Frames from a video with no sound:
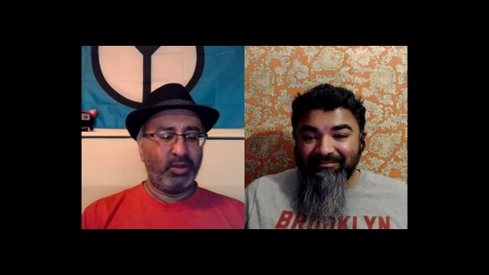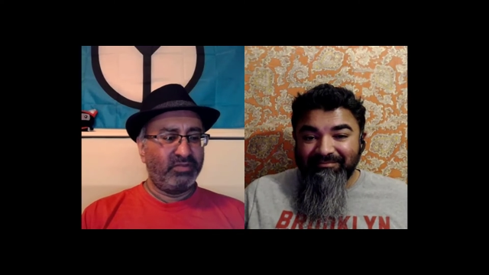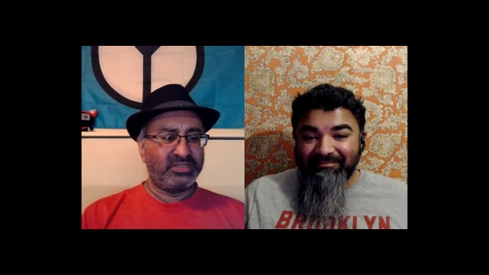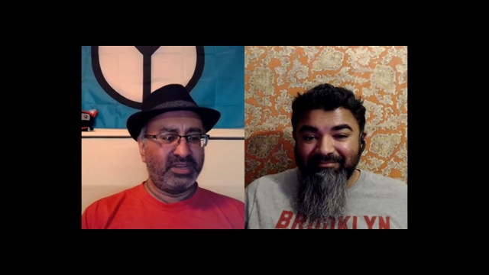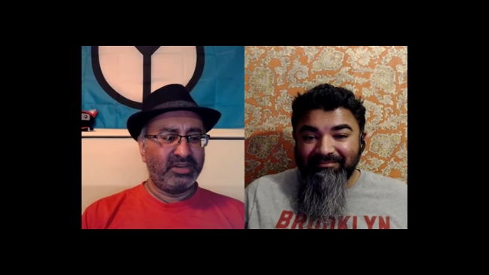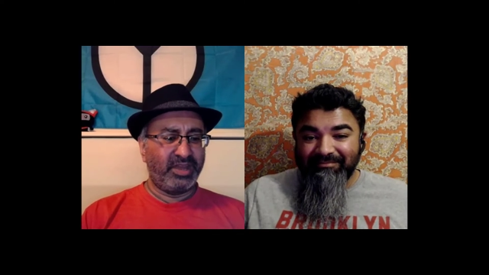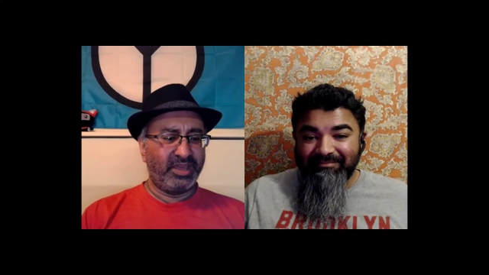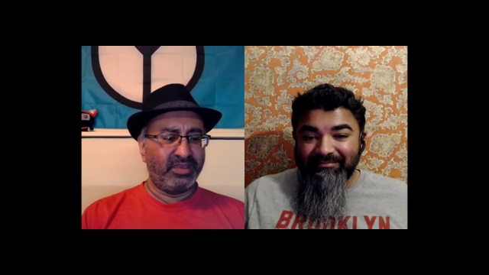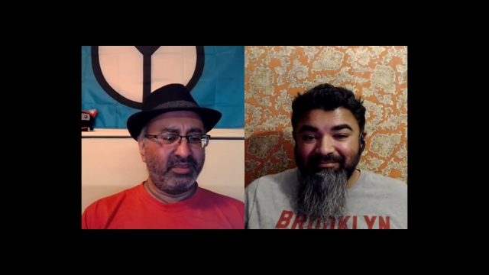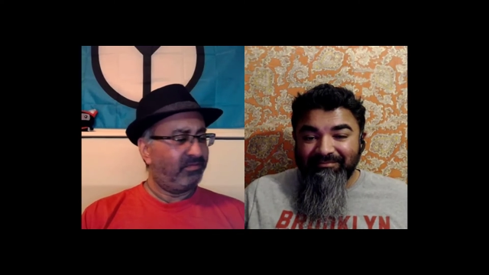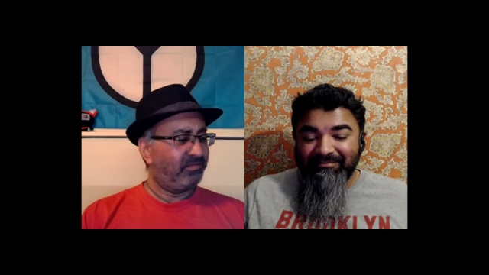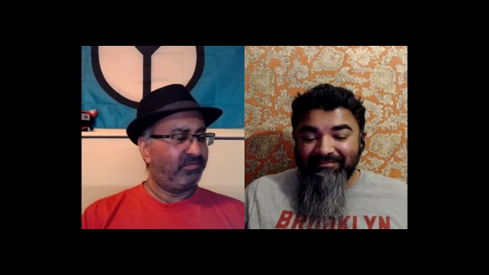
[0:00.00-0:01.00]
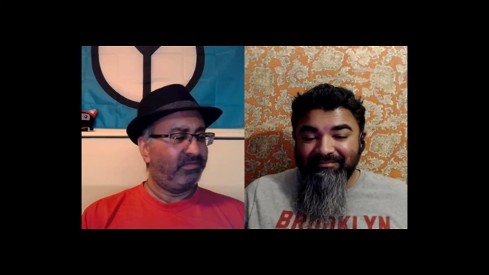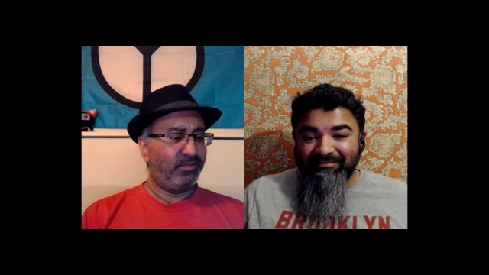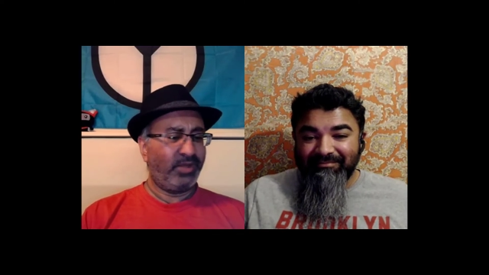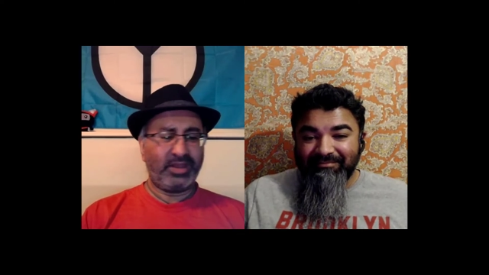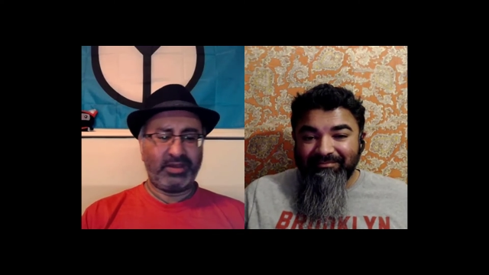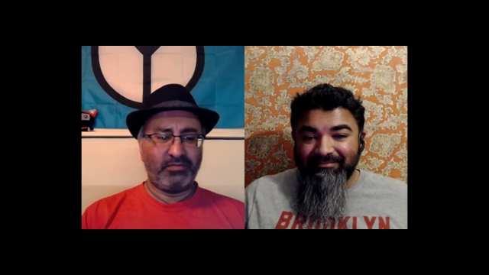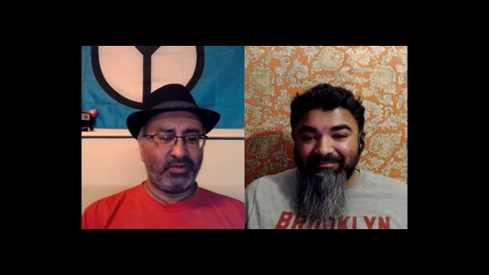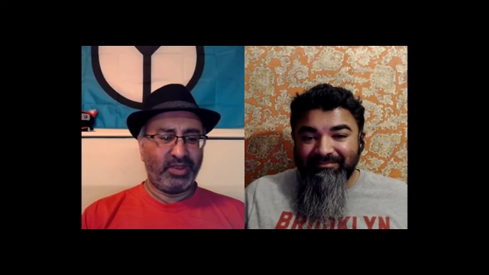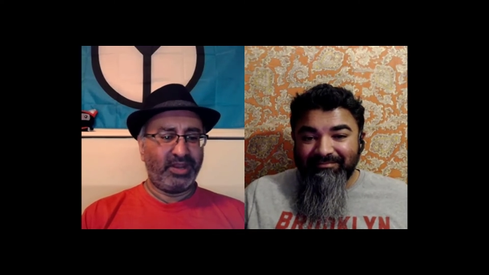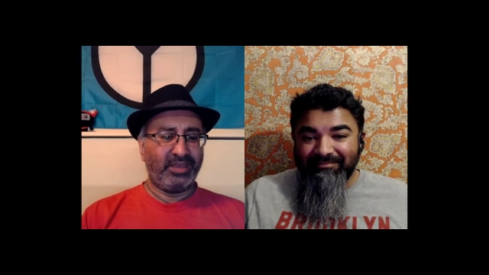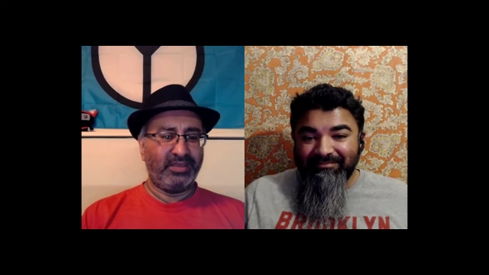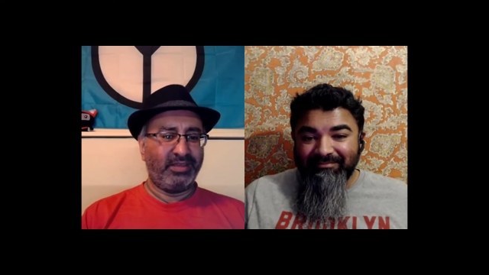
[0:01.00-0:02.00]
Speaker 1: And all of a sudden you're like, what?
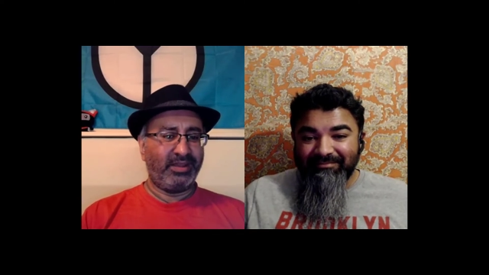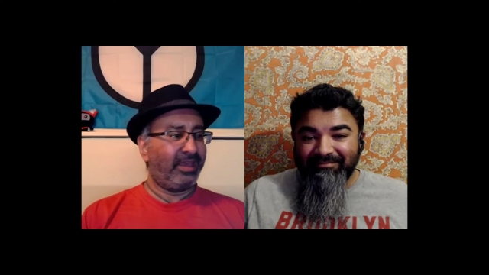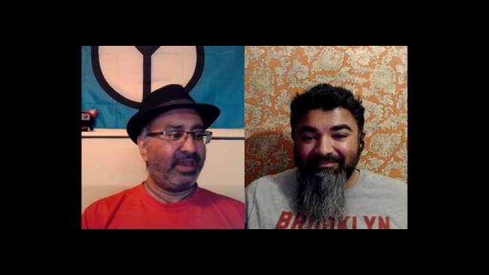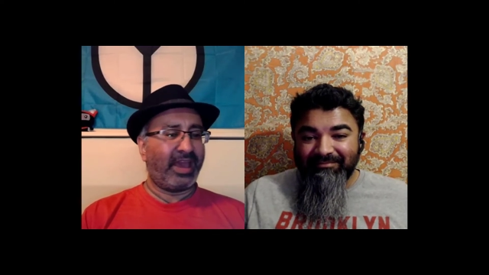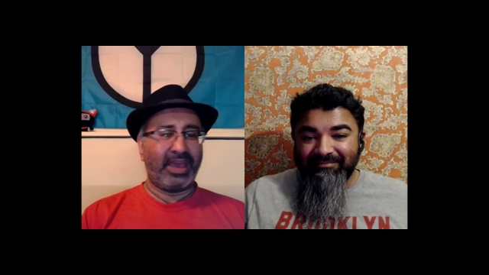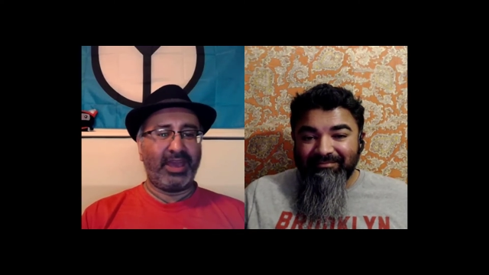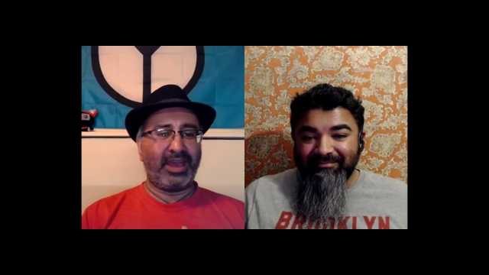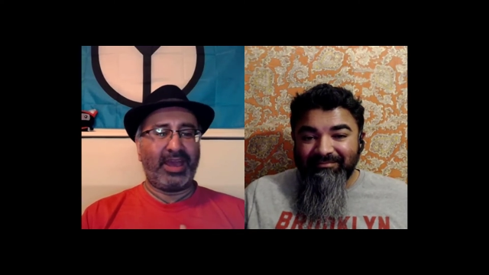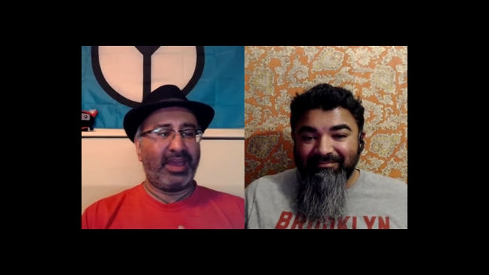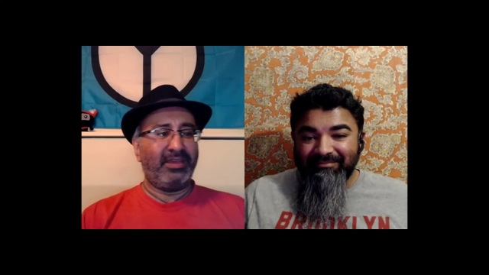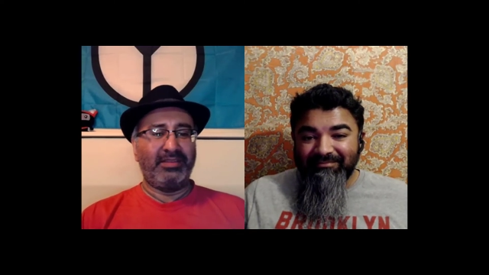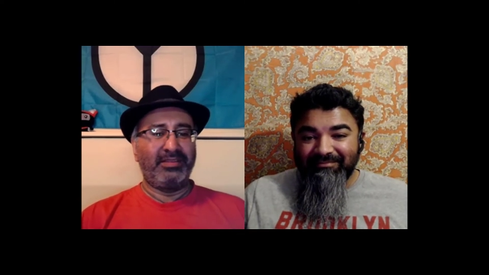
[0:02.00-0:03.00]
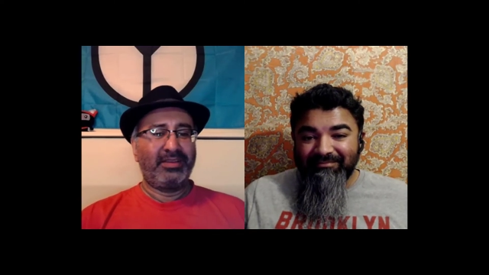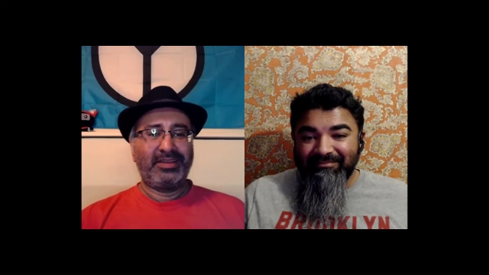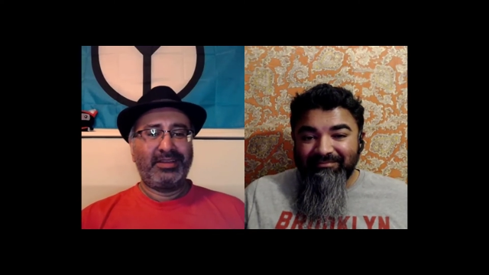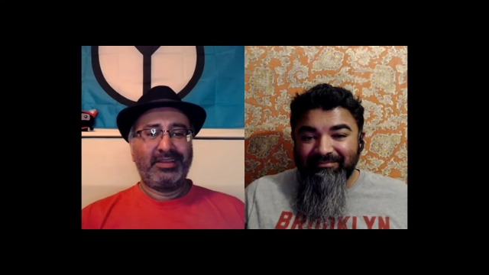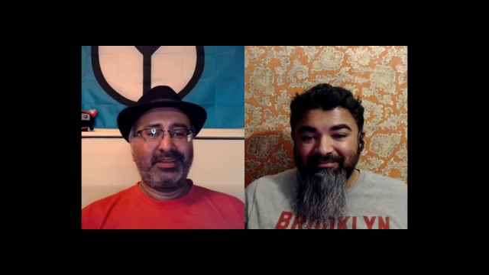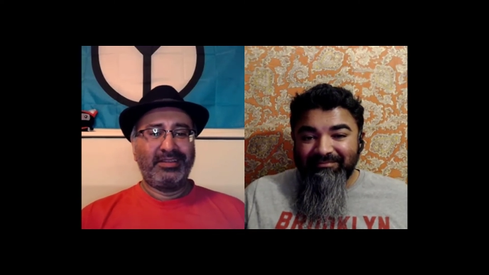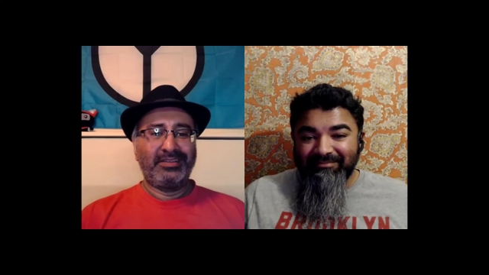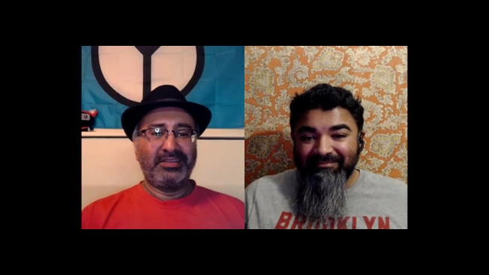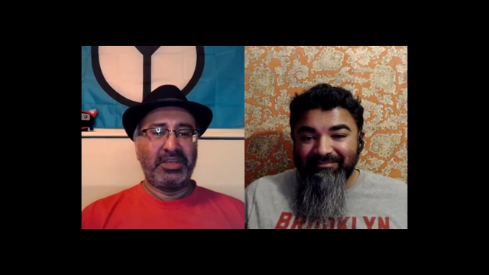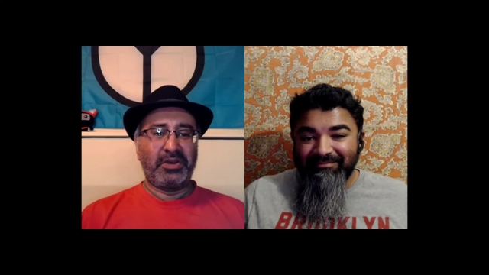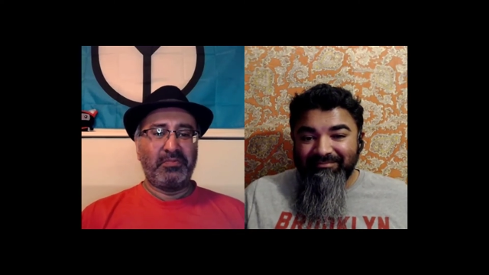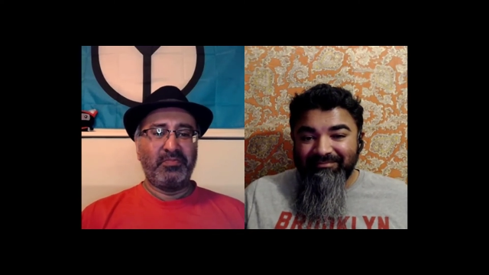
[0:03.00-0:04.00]
Really? Like, I, I
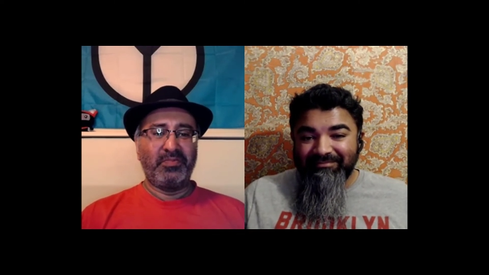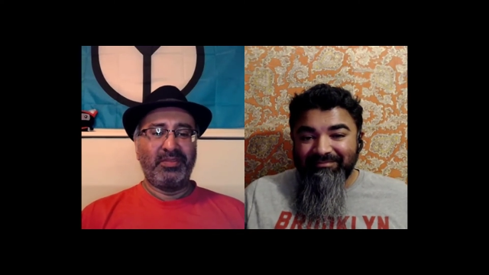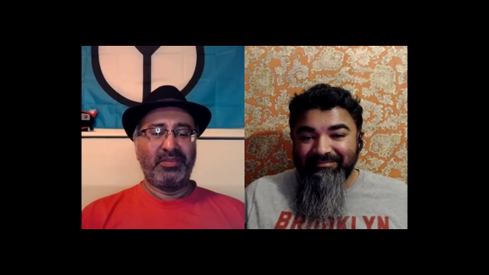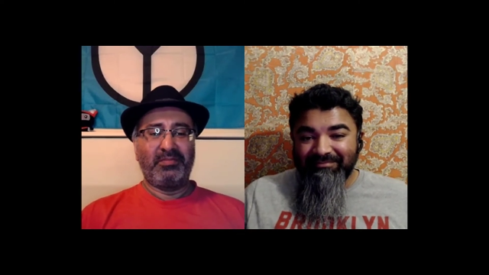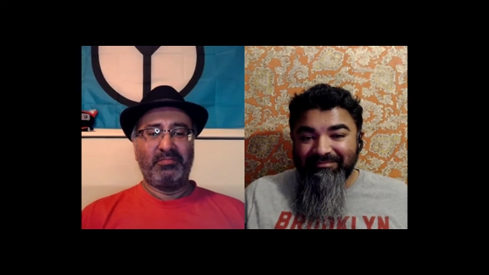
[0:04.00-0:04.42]
you know,